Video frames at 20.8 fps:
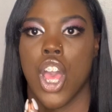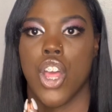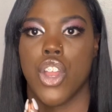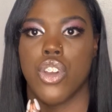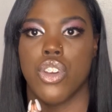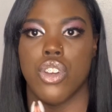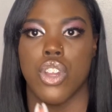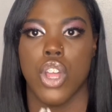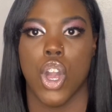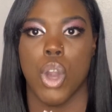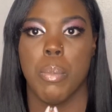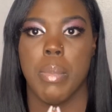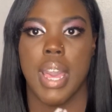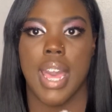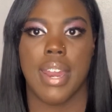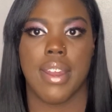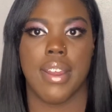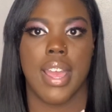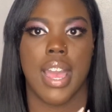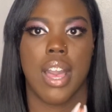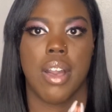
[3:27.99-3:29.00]
No
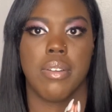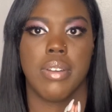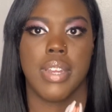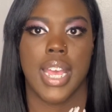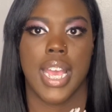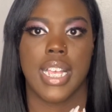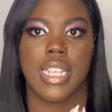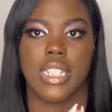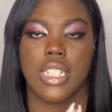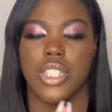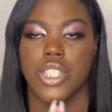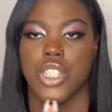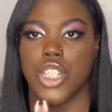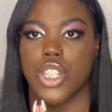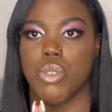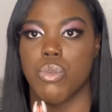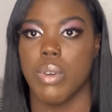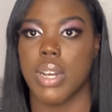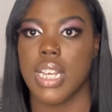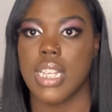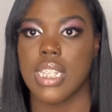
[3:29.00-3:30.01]
matter how nasty she
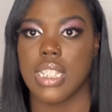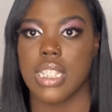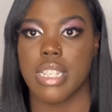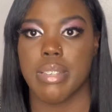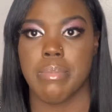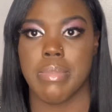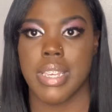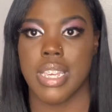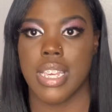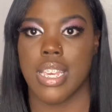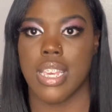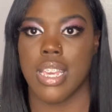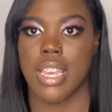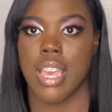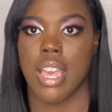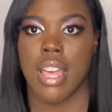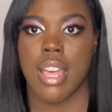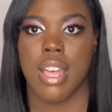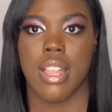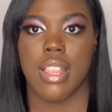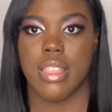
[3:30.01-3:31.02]
was to me,
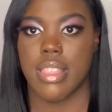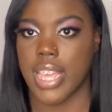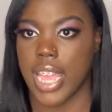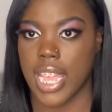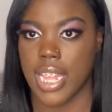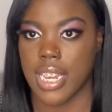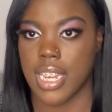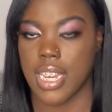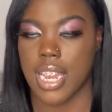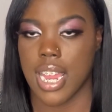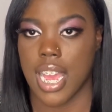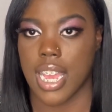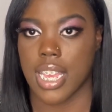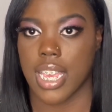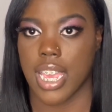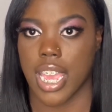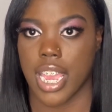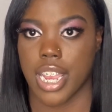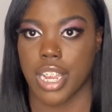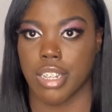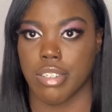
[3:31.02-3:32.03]
they did not
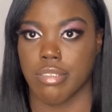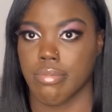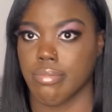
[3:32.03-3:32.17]
care.